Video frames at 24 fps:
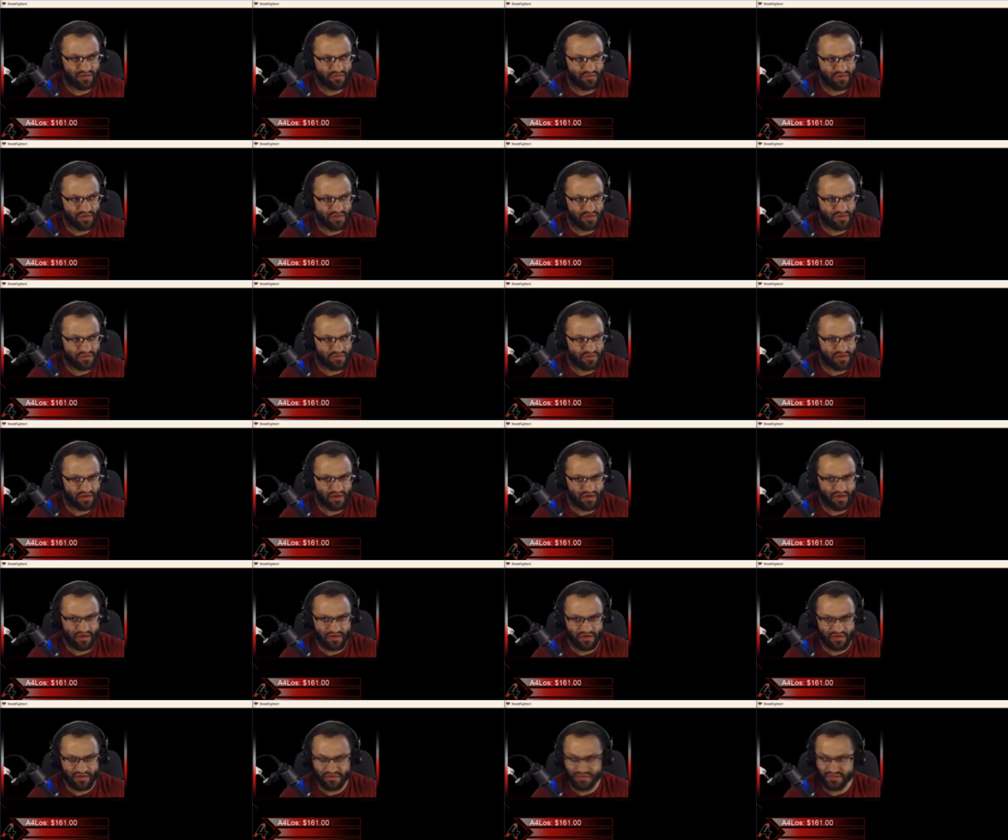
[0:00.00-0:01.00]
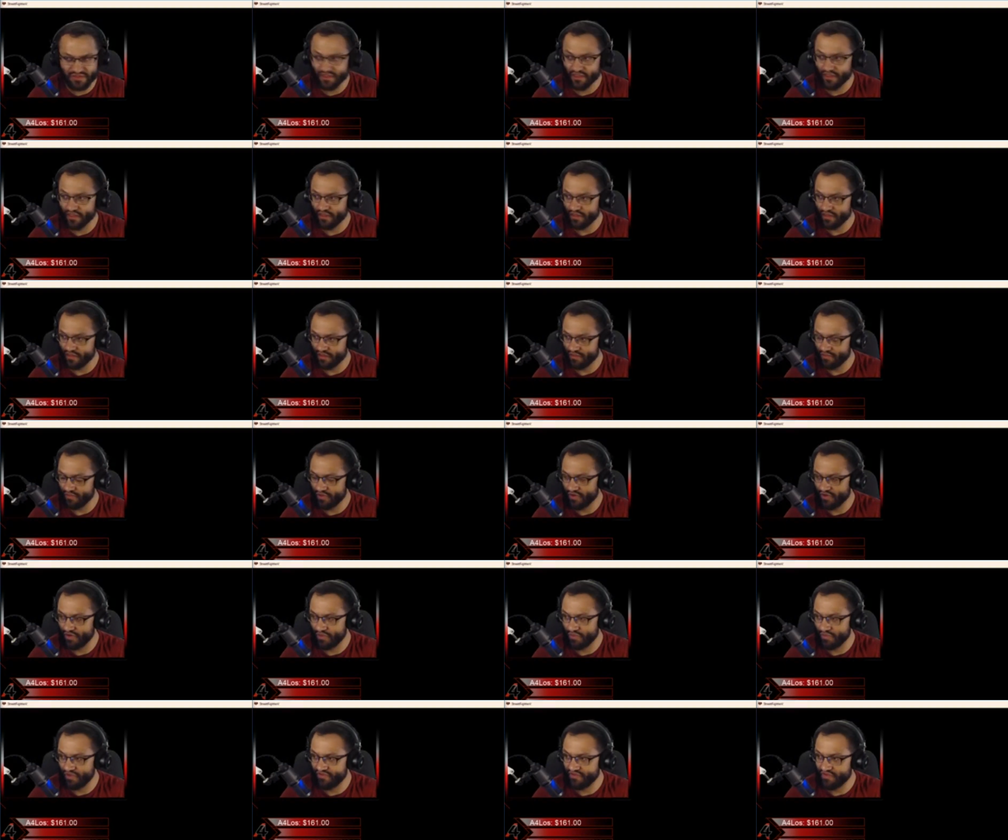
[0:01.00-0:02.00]
I'm not sure what the audio is like. Let me grab
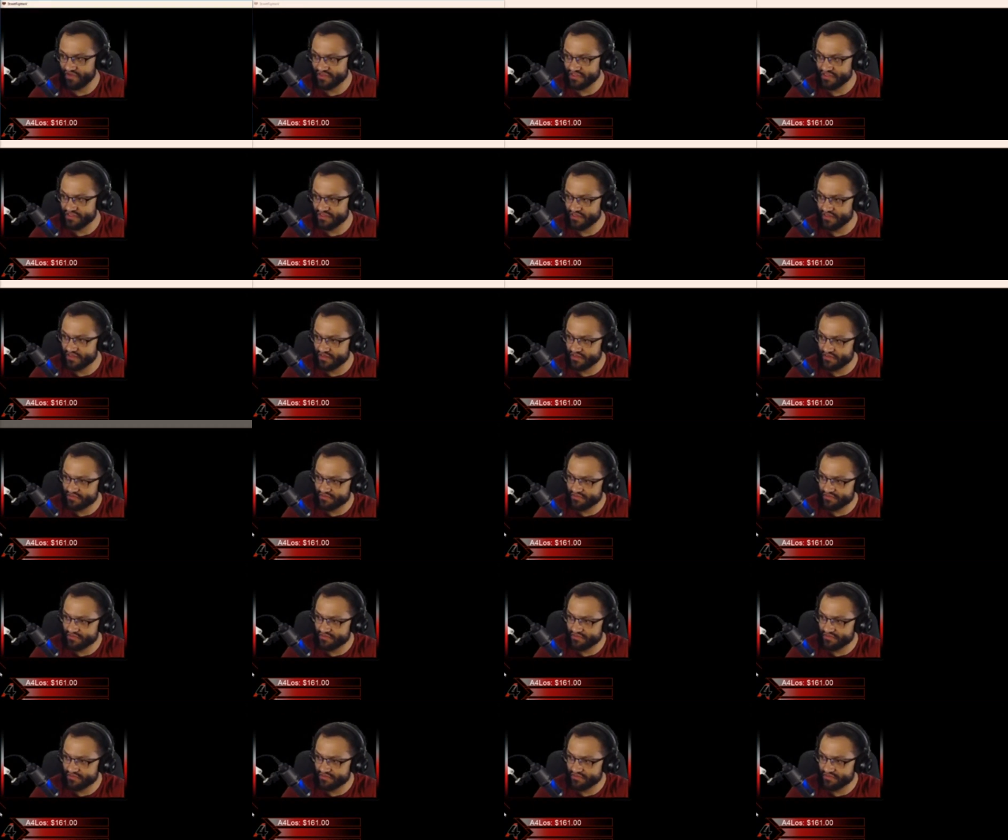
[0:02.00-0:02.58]
my fight stick.